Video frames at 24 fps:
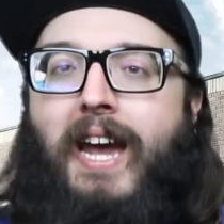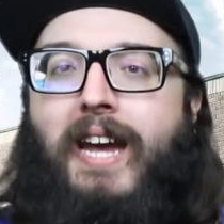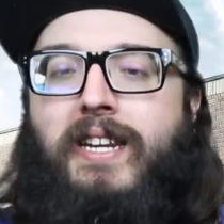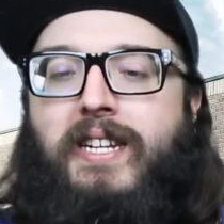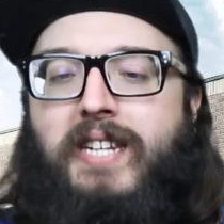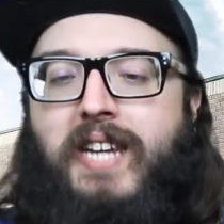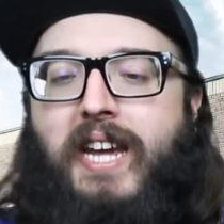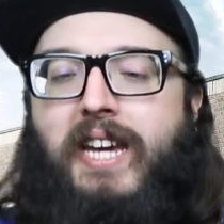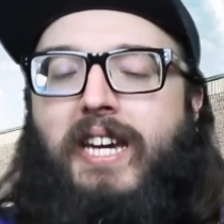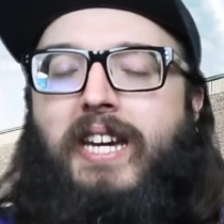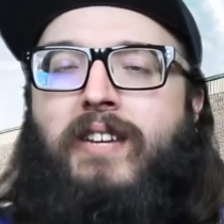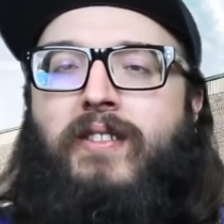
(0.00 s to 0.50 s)
and
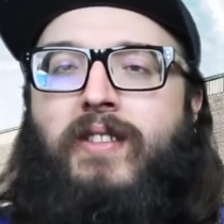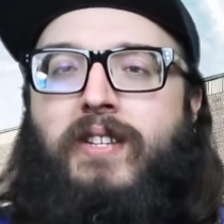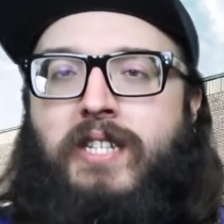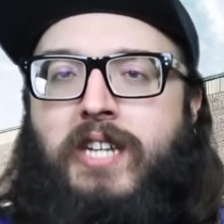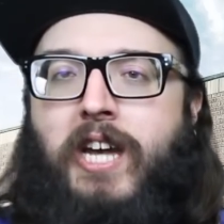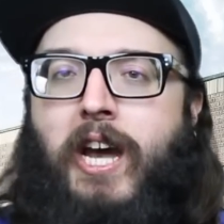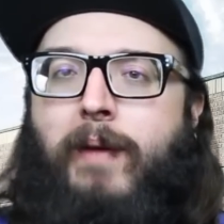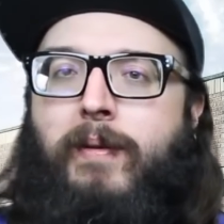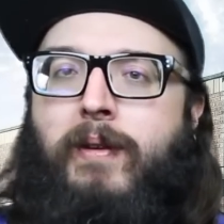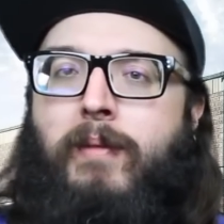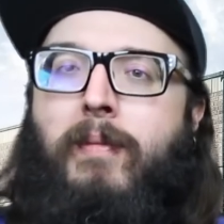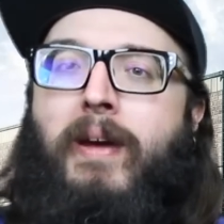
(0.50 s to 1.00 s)
taking the
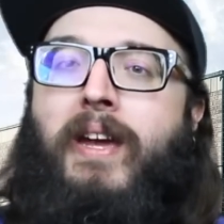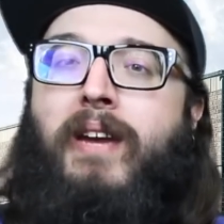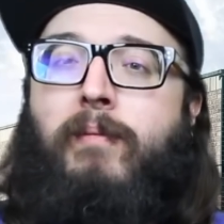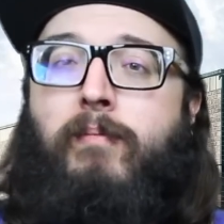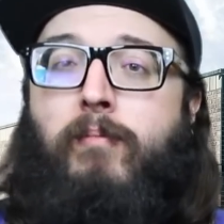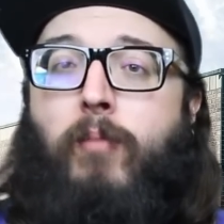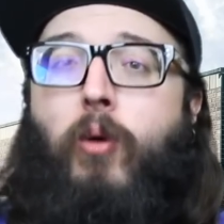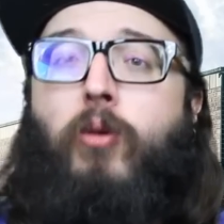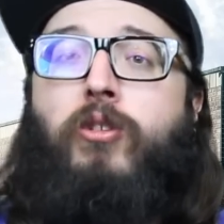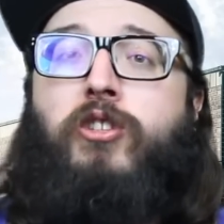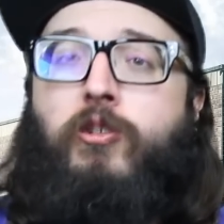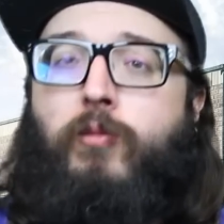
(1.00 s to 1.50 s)
time to make
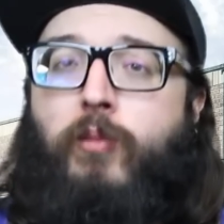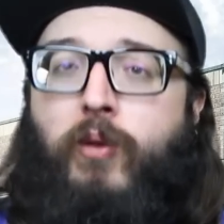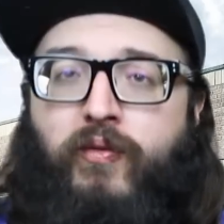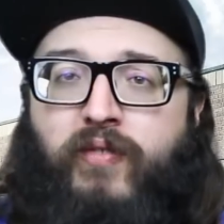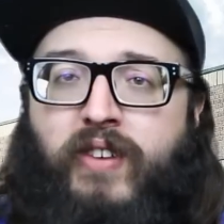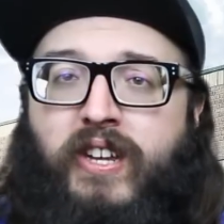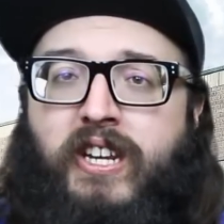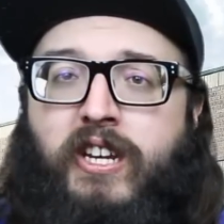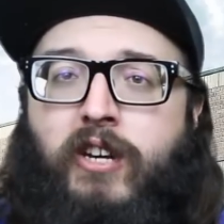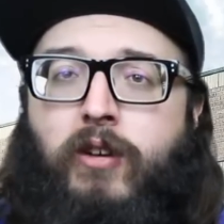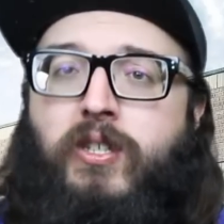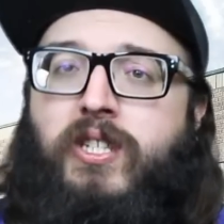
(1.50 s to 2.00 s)
multiple
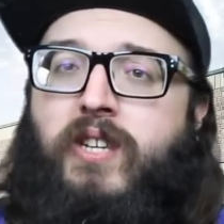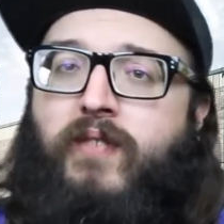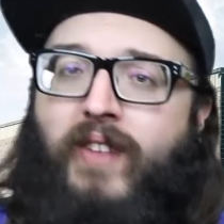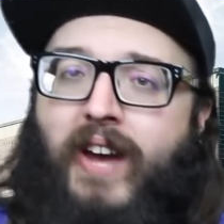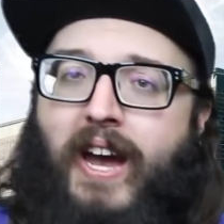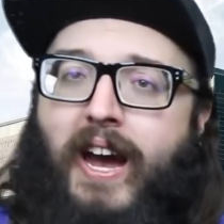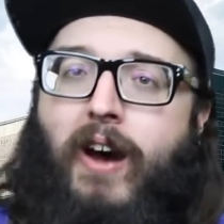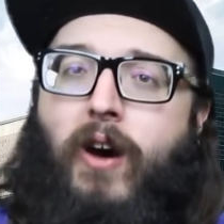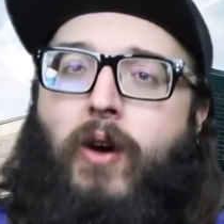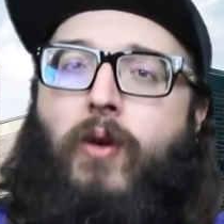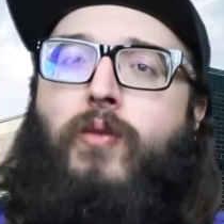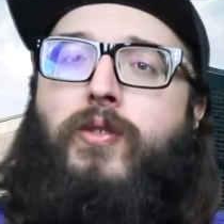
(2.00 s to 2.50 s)
videos of
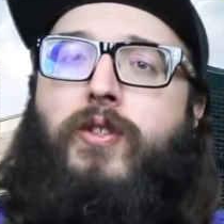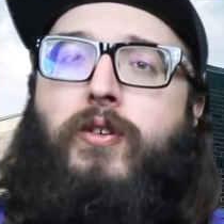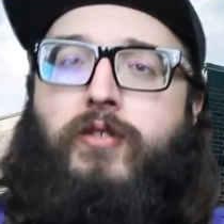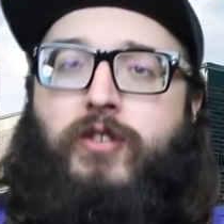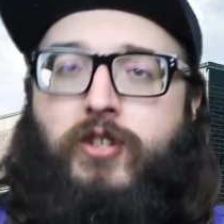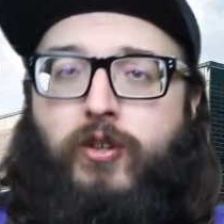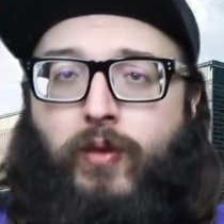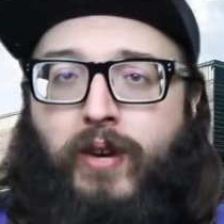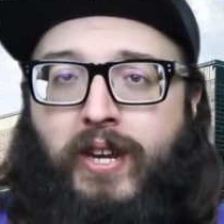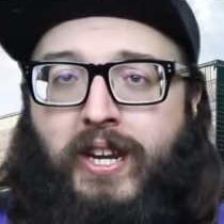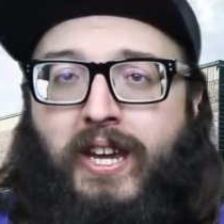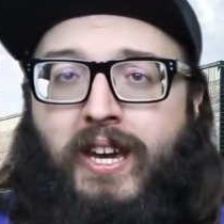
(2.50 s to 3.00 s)
how they're
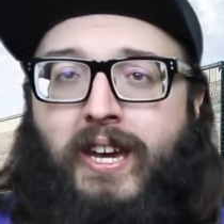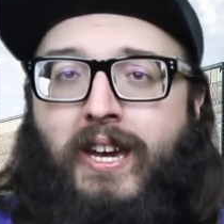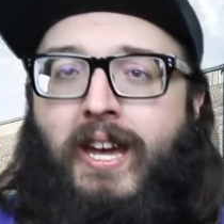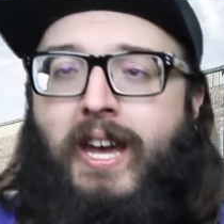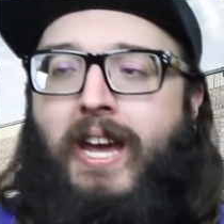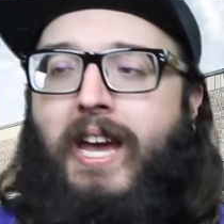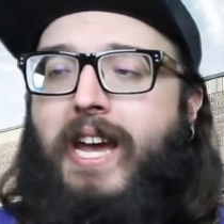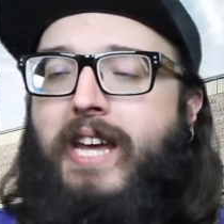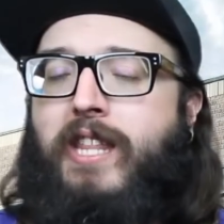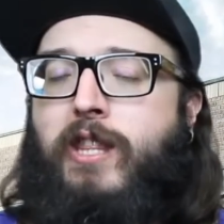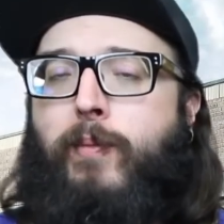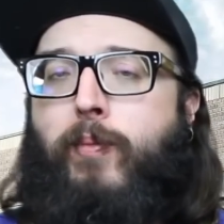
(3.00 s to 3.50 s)
doing it
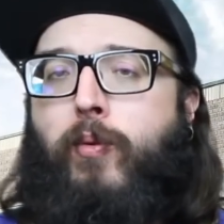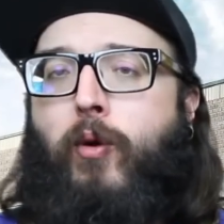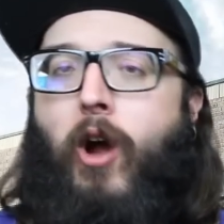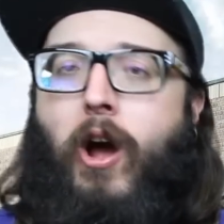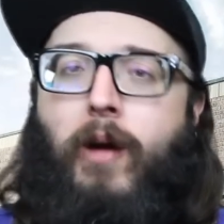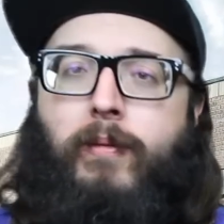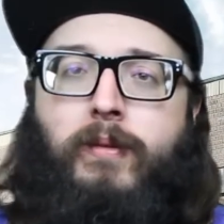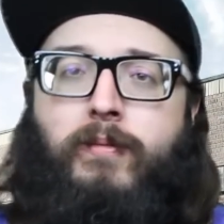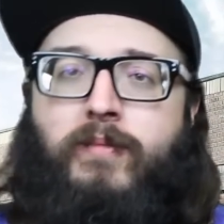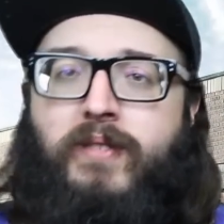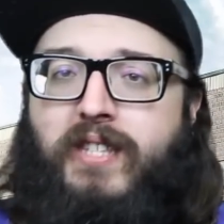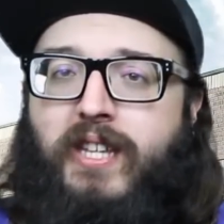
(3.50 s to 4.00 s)
and the
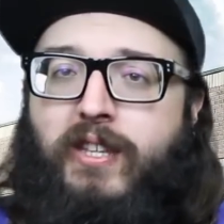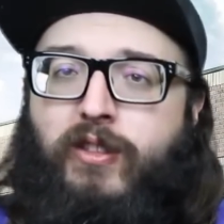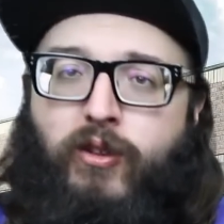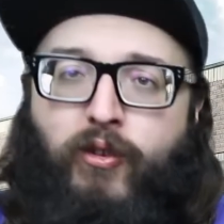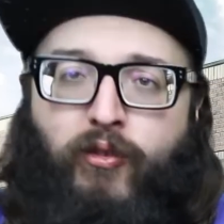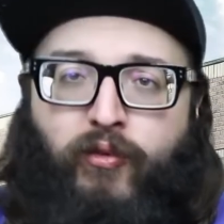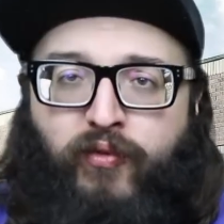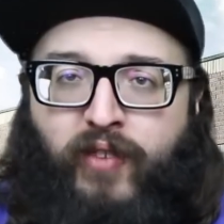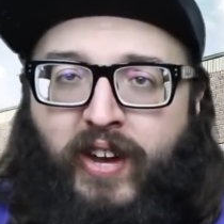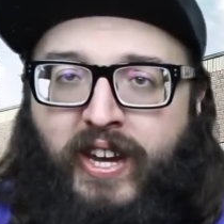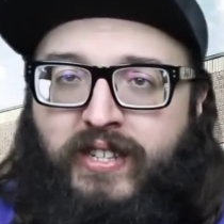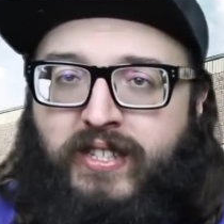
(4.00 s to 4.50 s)
problems that
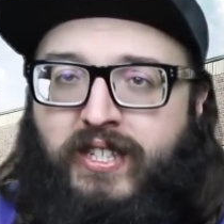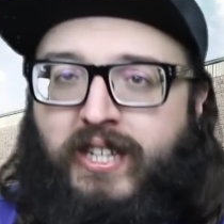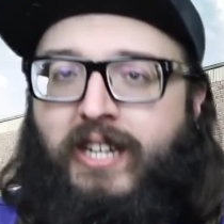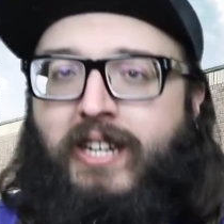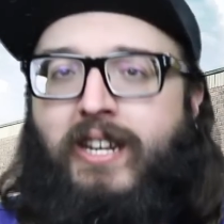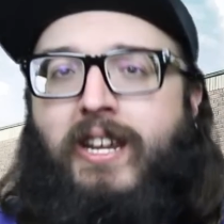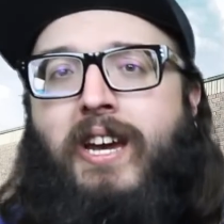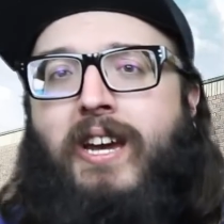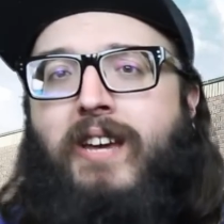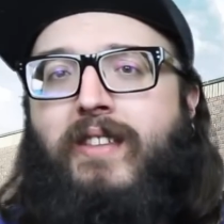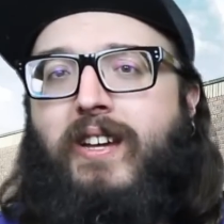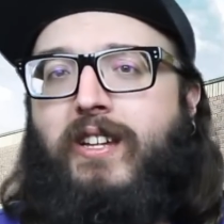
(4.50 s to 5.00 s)
they're facing.